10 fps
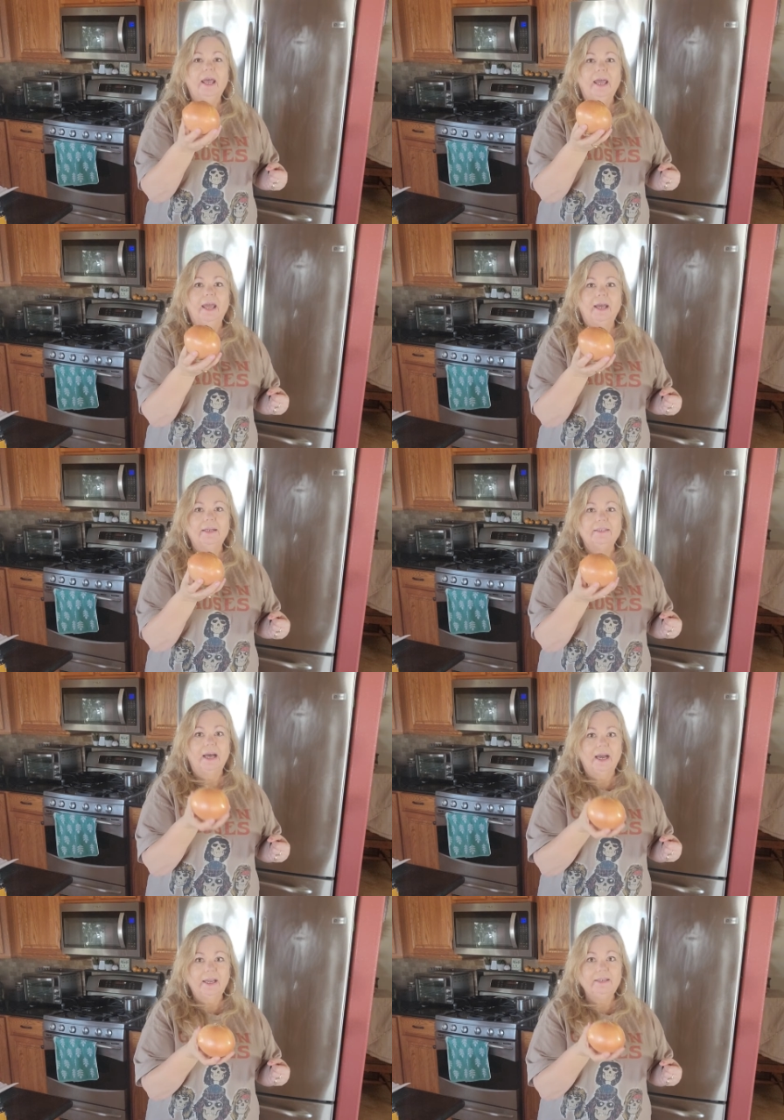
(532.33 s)
And
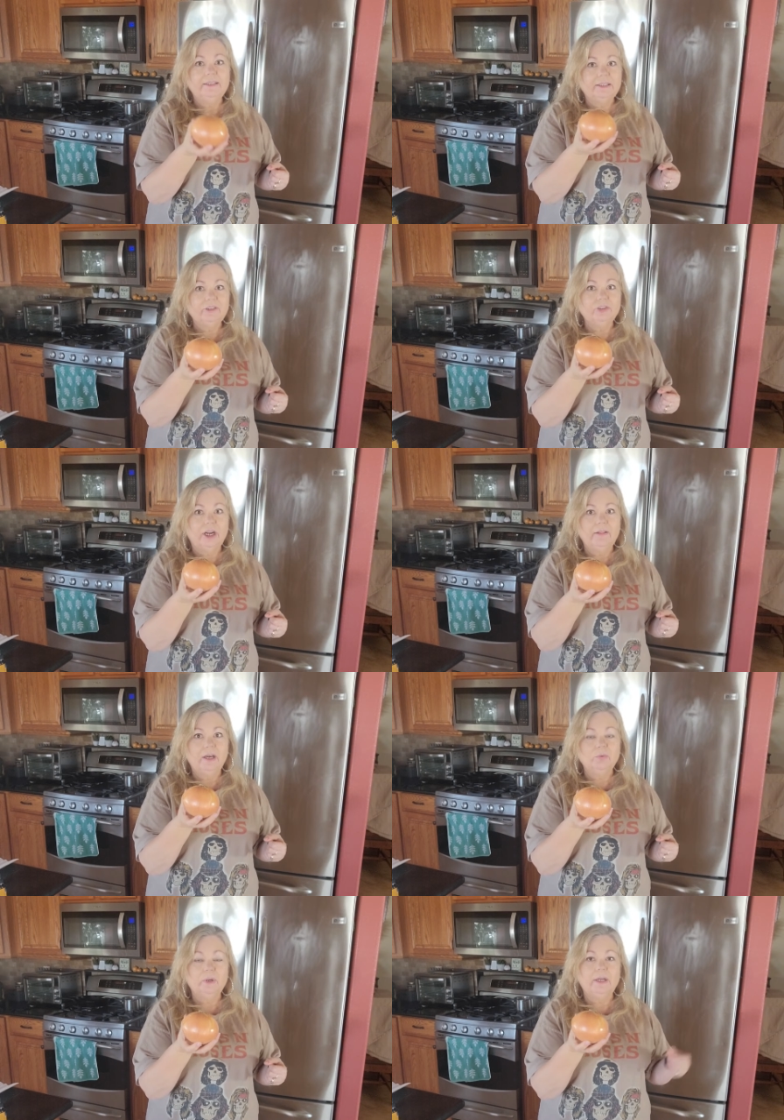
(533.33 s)
I did try
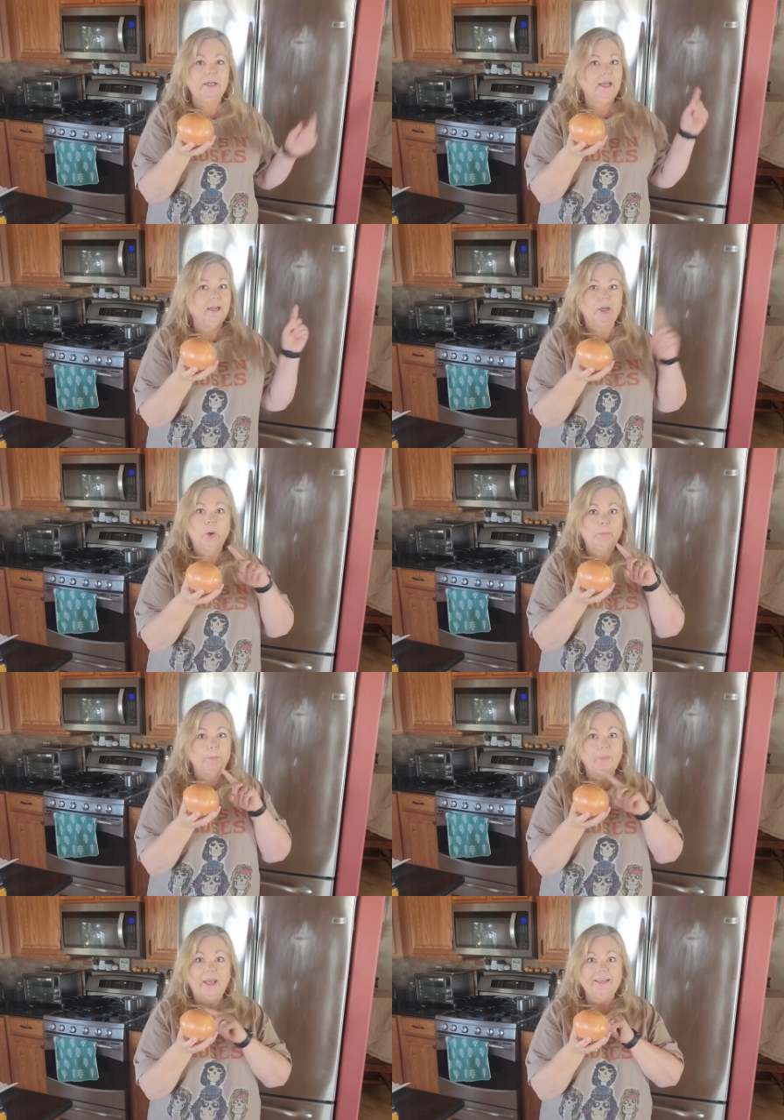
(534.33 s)
that one, and
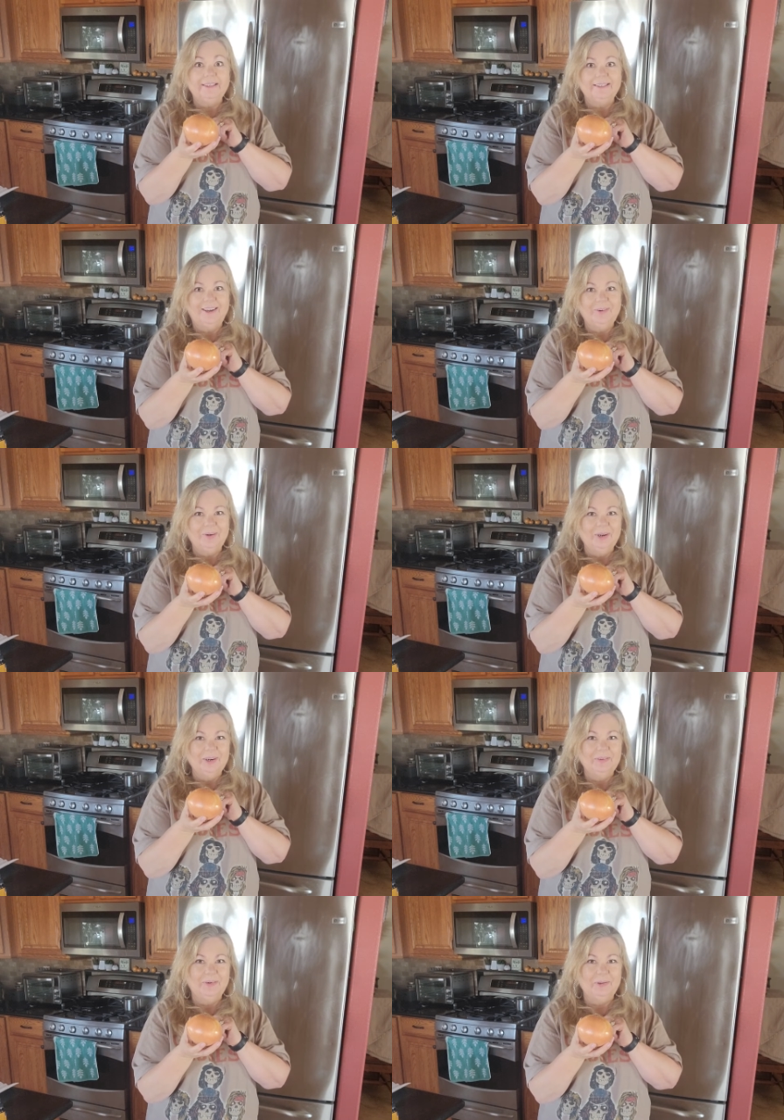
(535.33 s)
nope, that did not
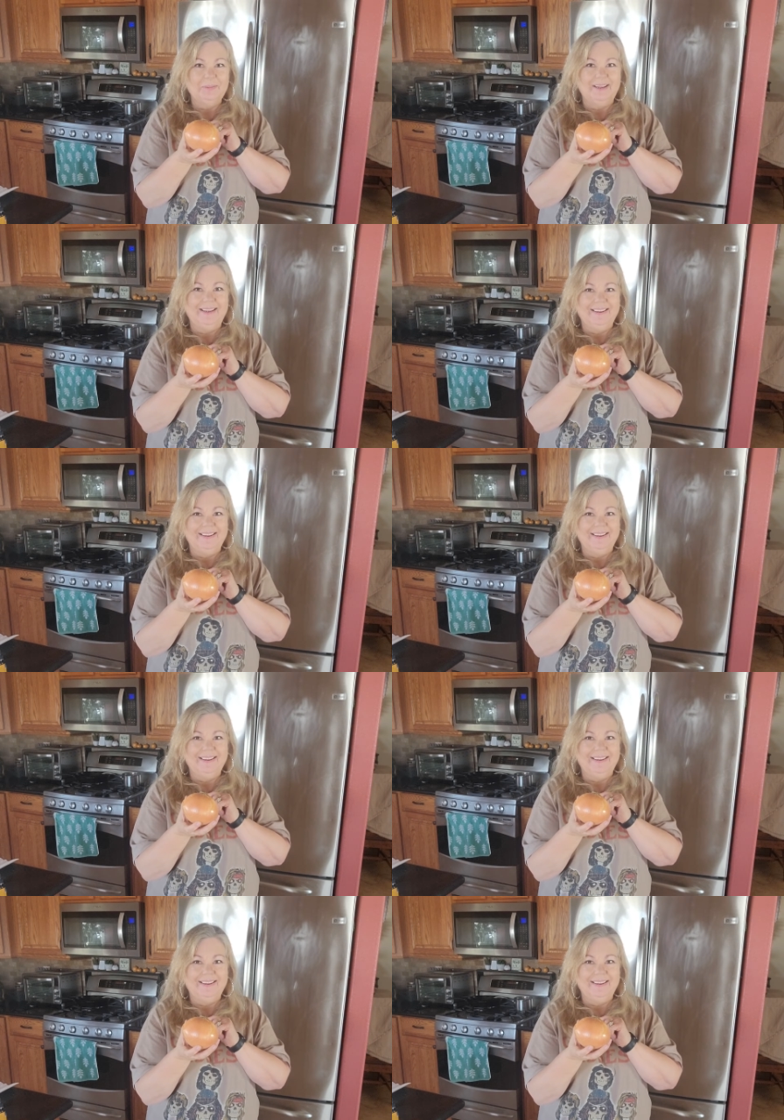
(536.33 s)
work for me.